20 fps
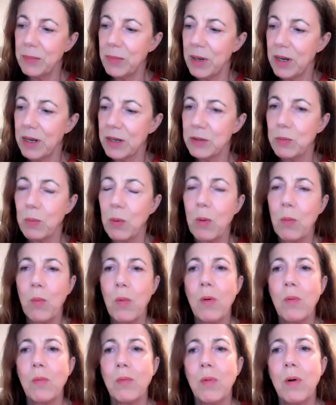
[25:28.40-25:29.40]
Miles,
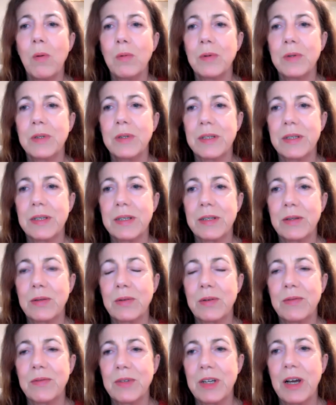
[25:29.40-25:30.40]
what was the
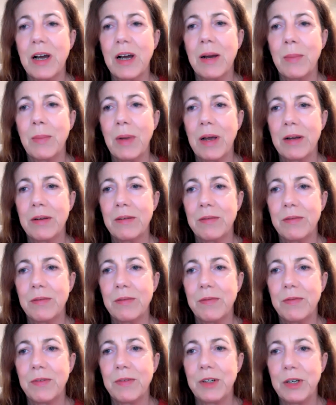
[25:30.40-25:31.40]
sort of timeline
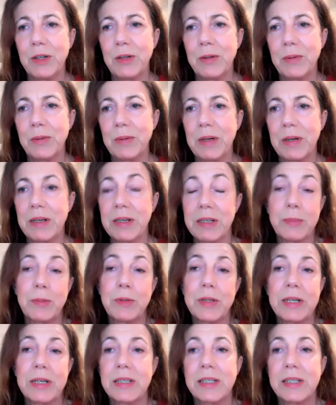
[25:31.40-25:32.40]
for you? And I
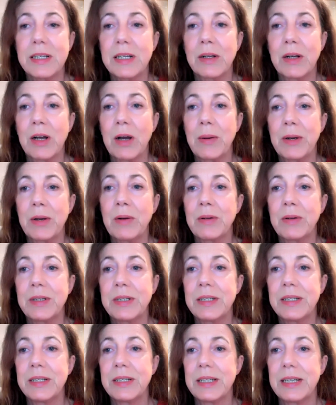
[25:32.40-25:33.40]
suppose that's still going on,
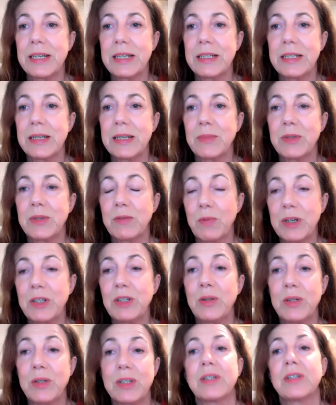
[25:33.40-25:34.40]
isn't it, in terms of when
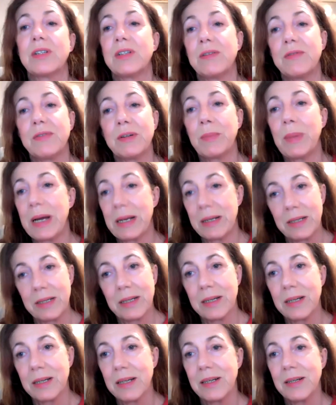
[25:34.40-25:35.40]
you started to feel
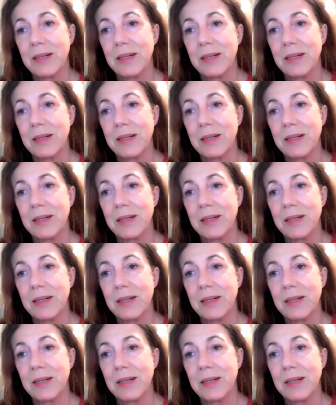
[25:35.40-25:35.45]
better?